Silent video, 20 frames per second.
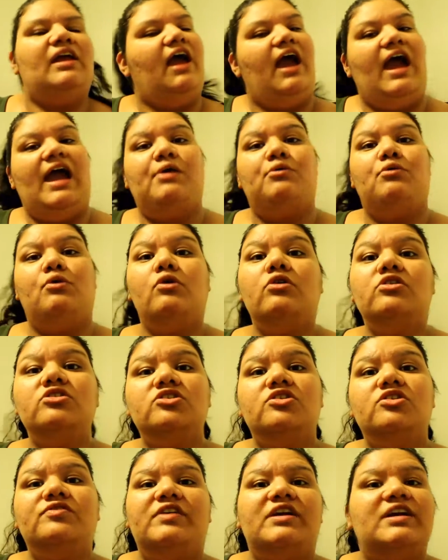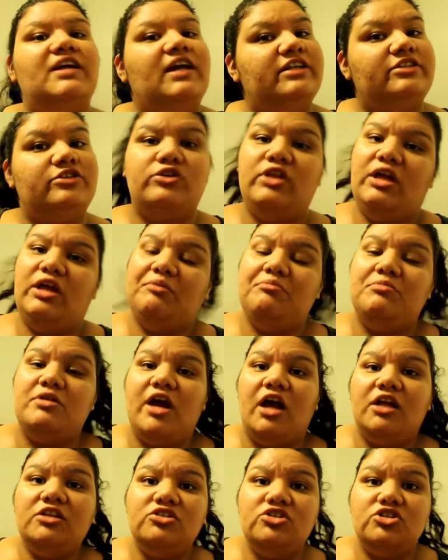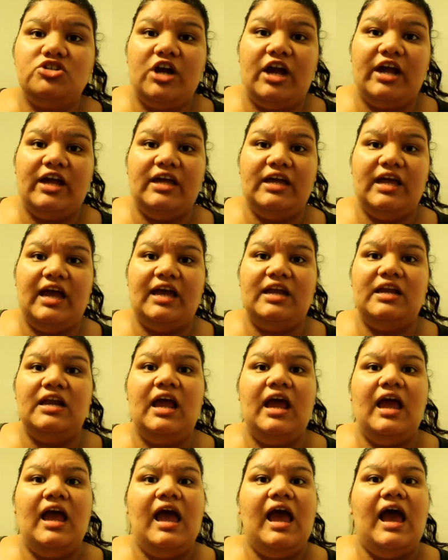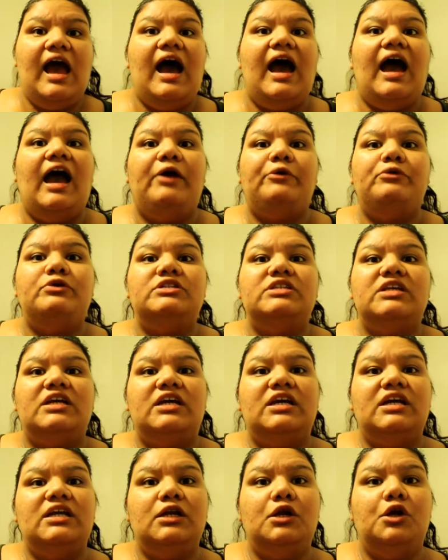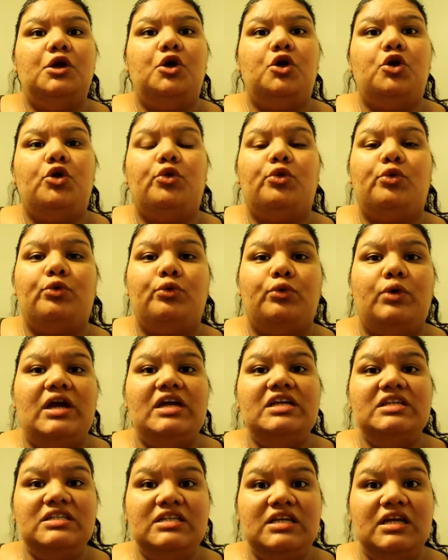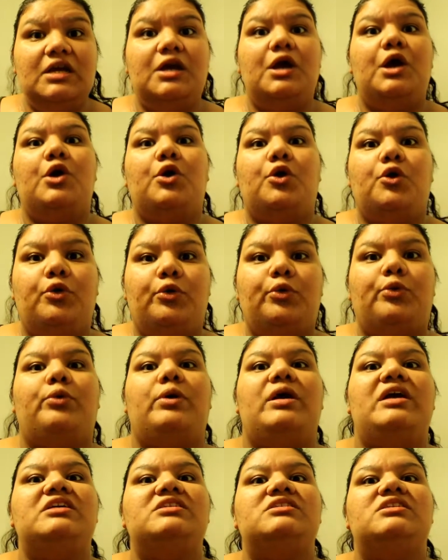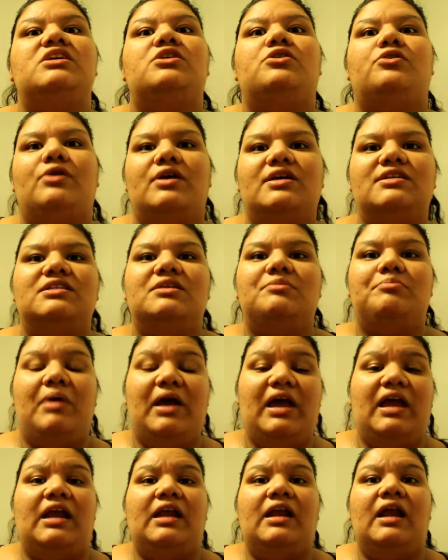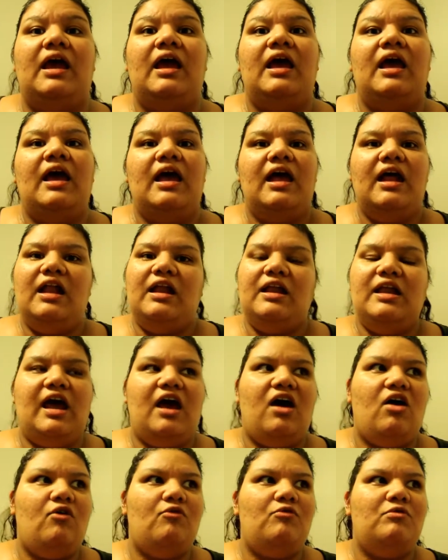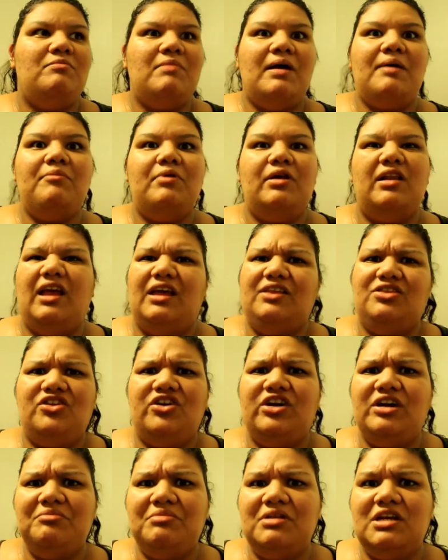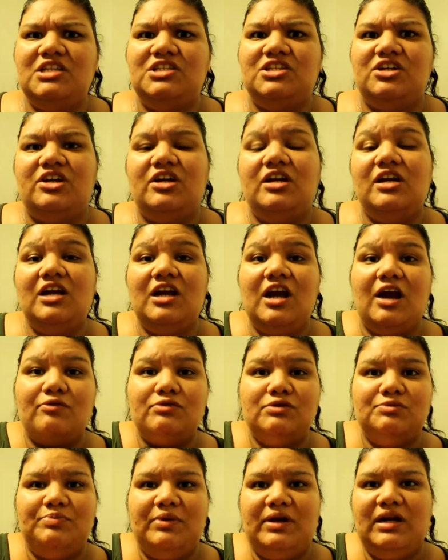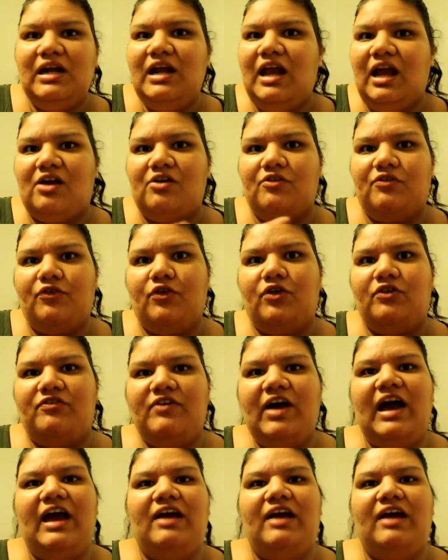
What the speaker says: I rolled over and I told him not to try again. I was in crazy, crazy, crazy pain. Now, remember, like 30 minutes earlier, I was barely like a 4-5.